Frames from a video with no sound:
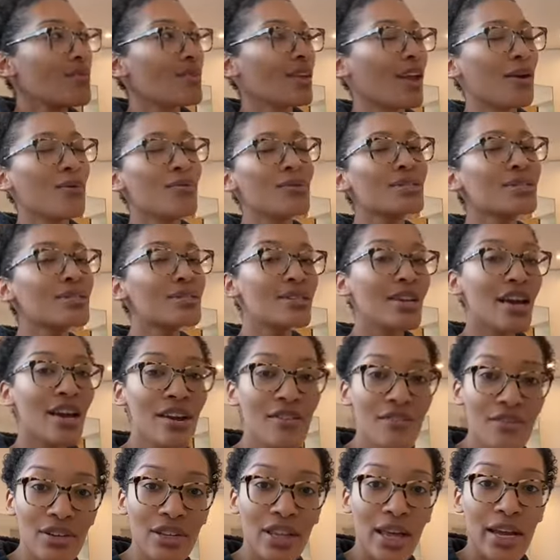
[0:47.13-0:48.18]
It was
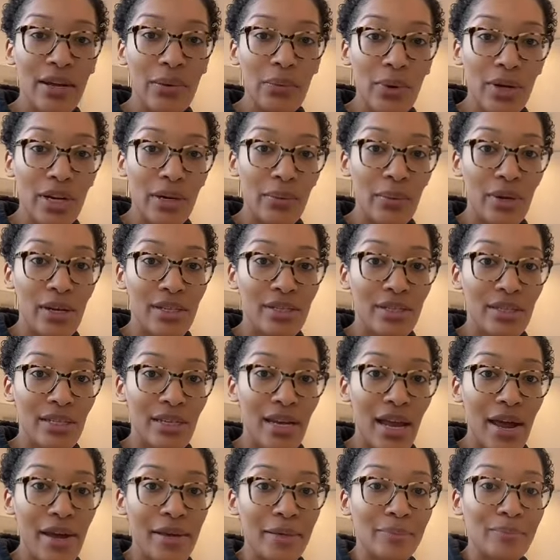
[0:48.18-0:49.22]
never like what it was
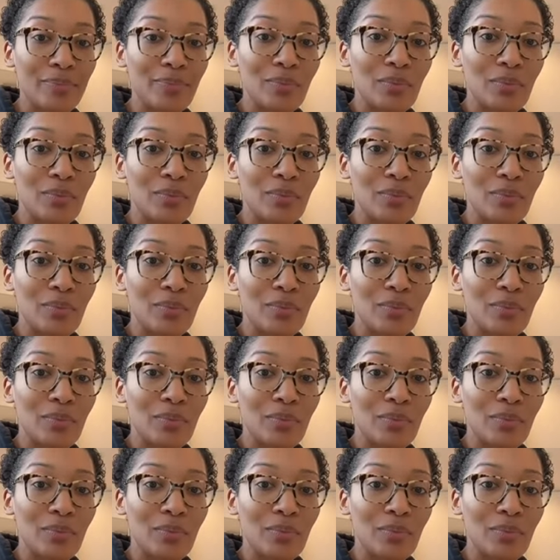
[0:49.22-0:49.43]
today.